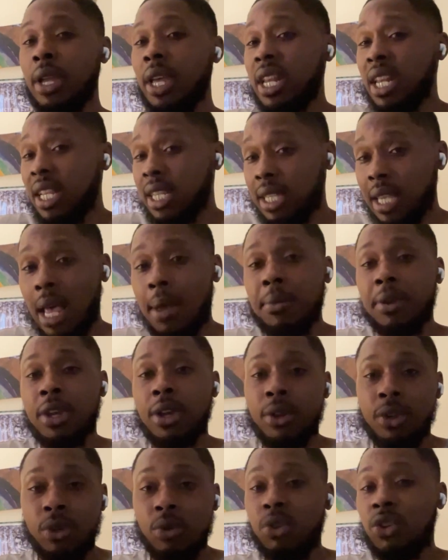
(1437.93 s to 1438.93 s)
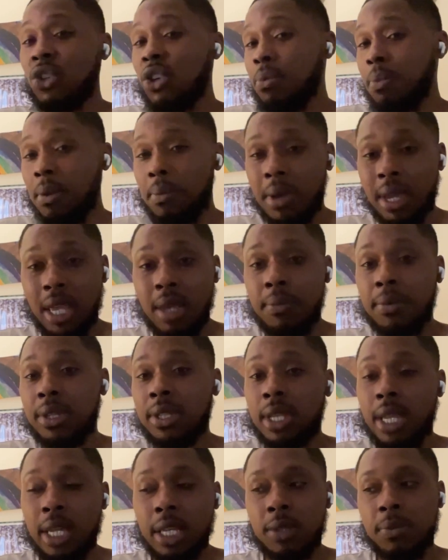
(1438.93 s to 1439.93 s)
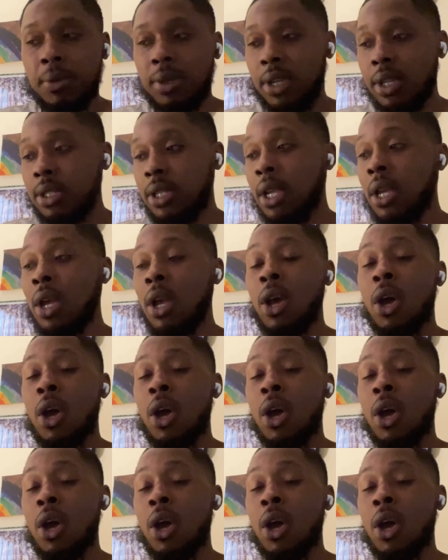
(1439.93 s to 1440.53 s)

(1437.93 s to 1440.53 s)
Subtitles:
in this time of year, you should be making mistakes because